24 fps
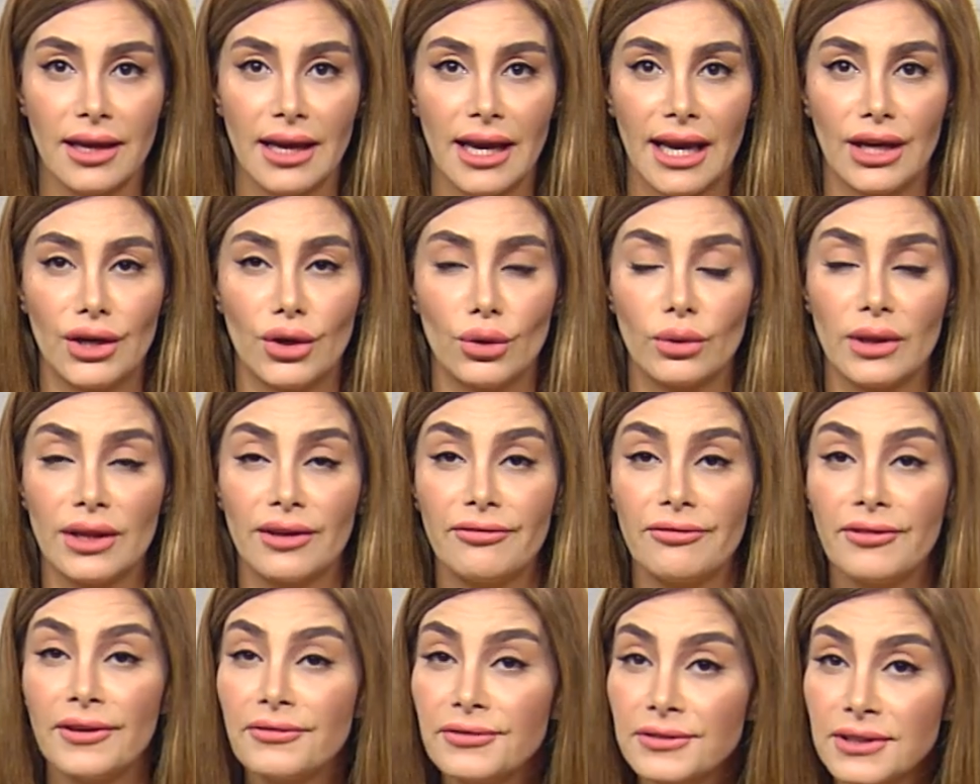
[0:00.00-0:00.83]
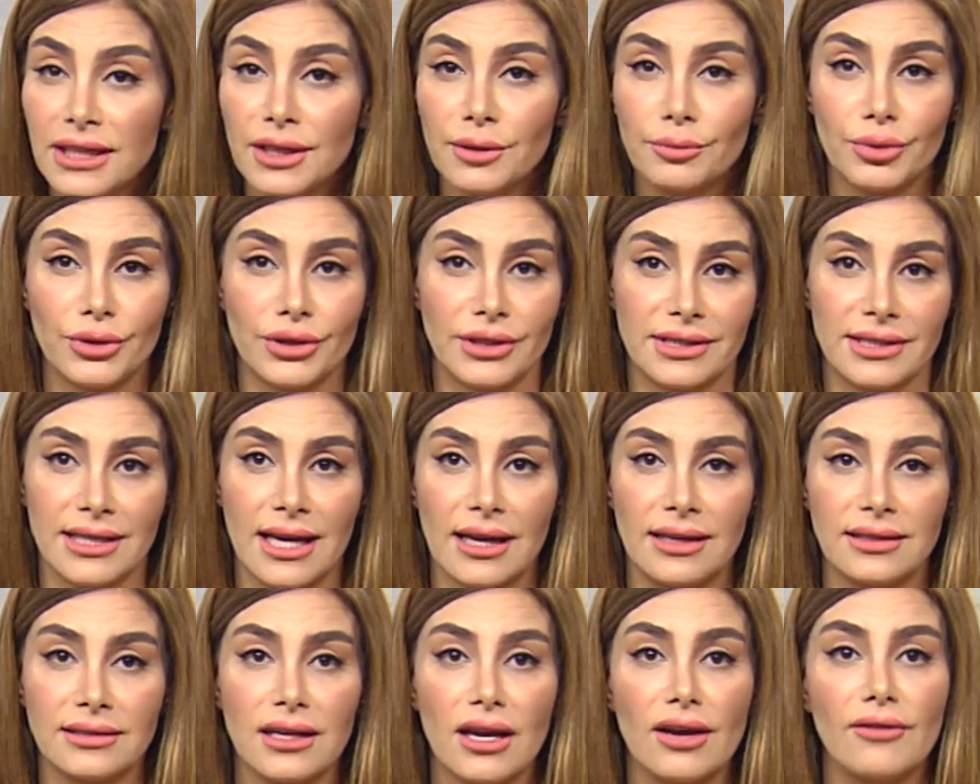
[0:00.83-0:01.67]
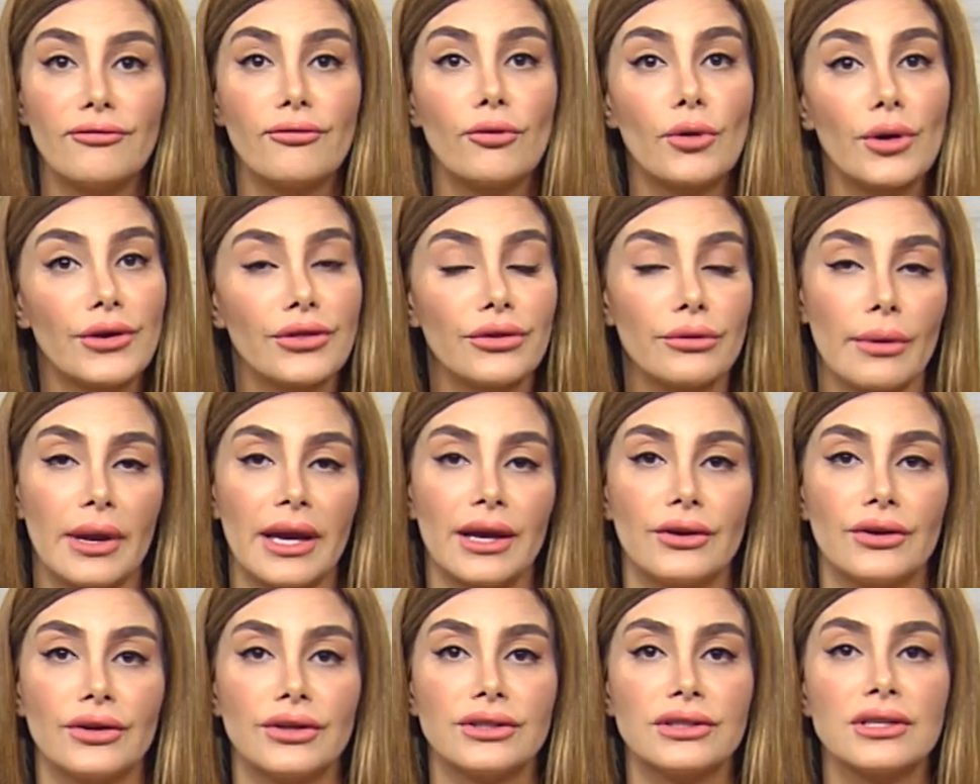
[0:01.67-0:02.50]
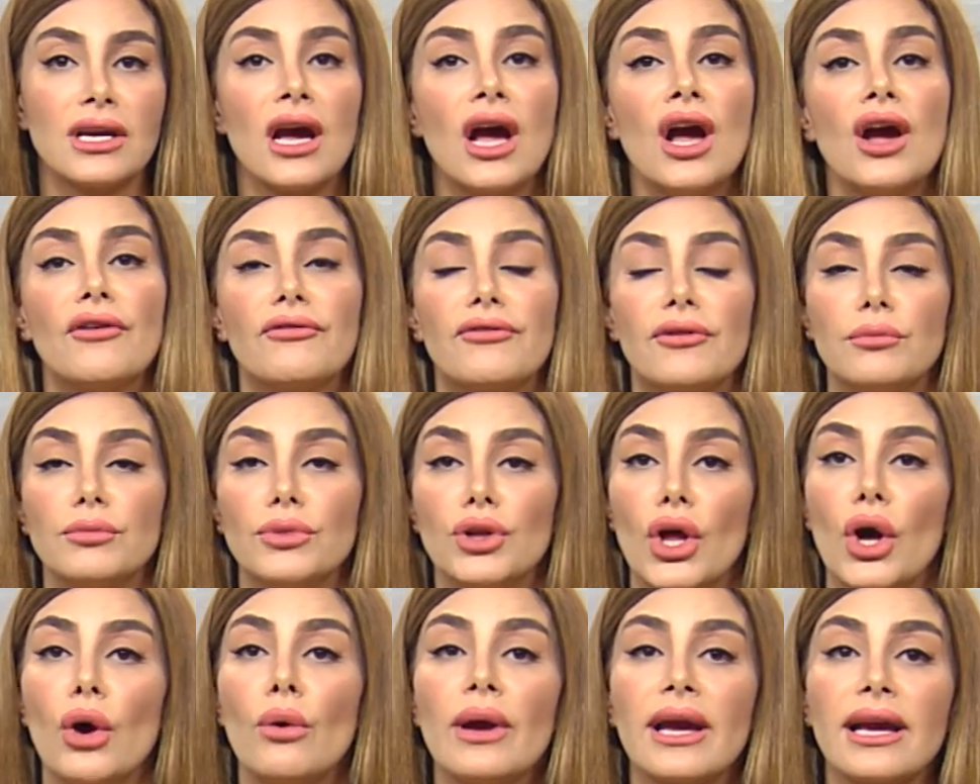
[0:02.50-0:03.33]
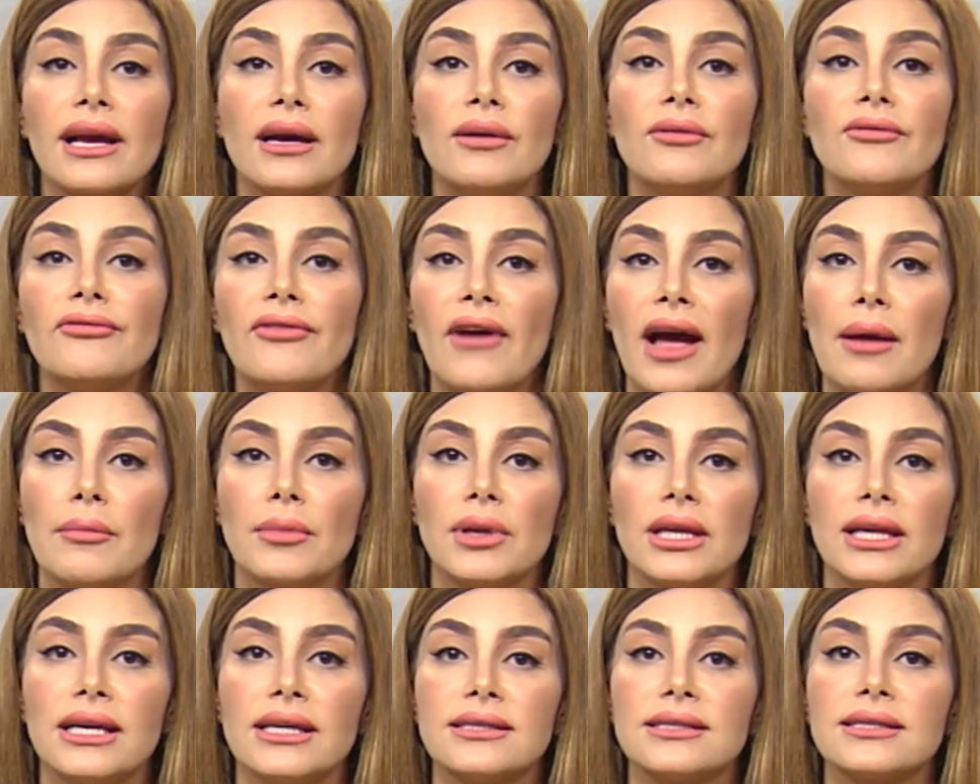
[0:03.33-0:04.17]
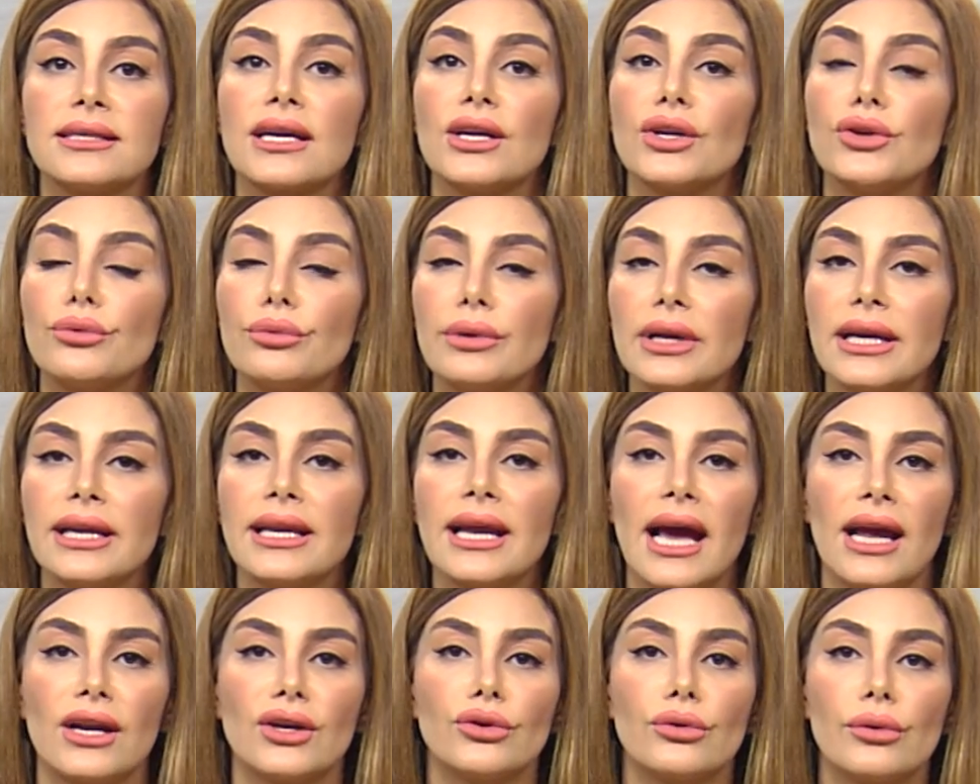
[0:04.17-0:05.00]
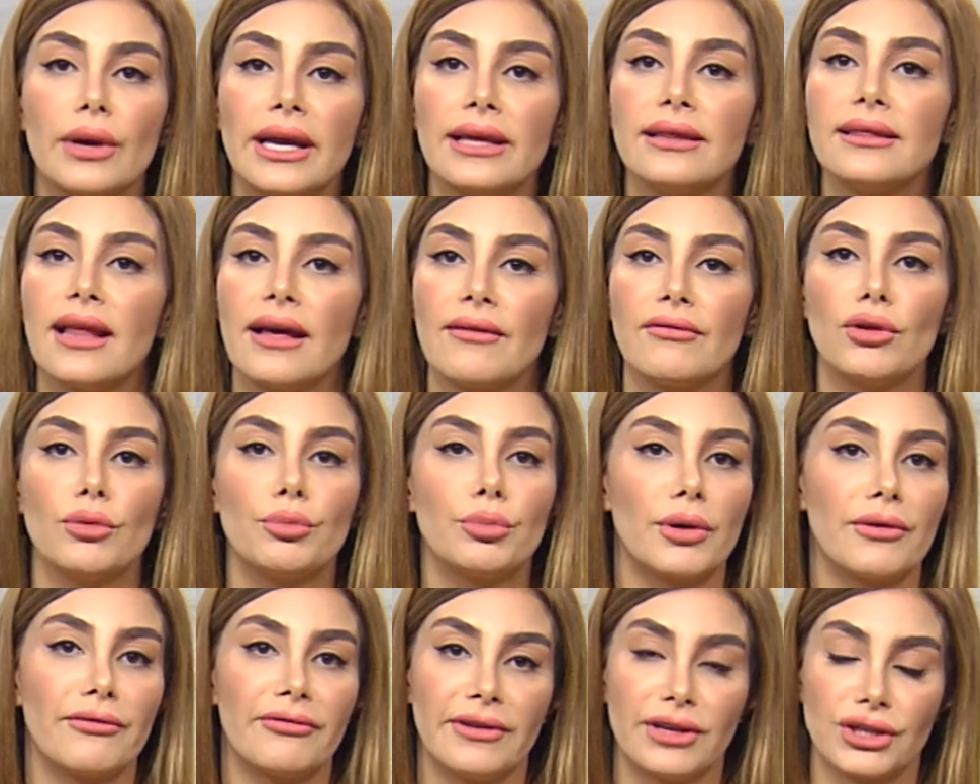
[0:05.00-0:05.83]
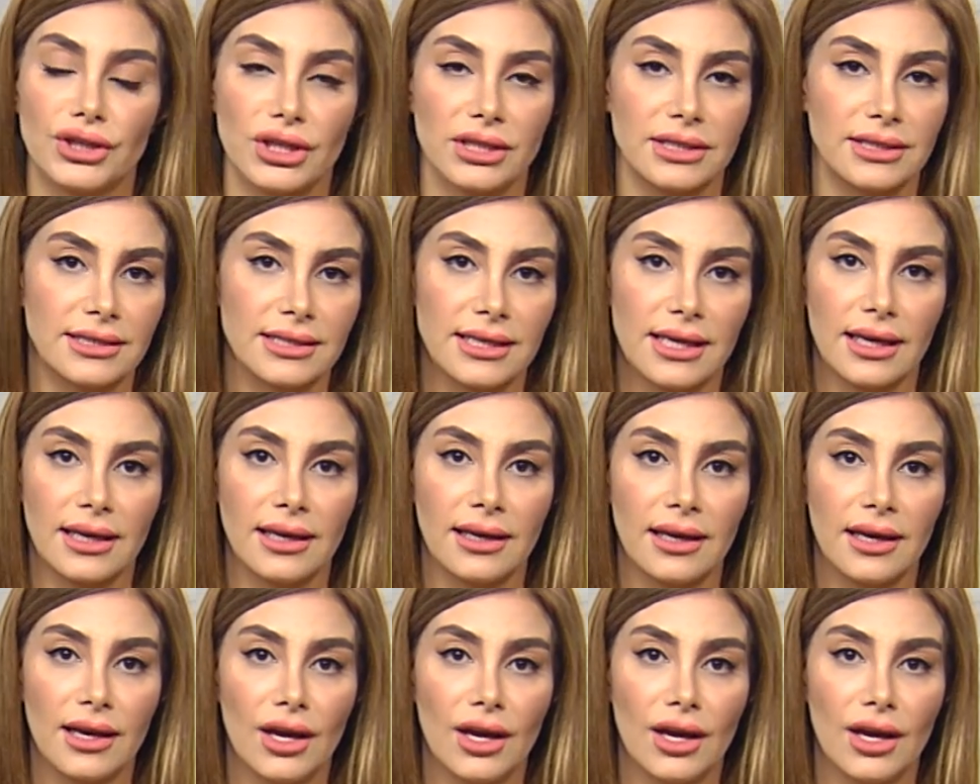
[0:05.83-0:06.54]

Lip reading: and only 15% of 4th graders from low-income families can read at grade-level proficiency,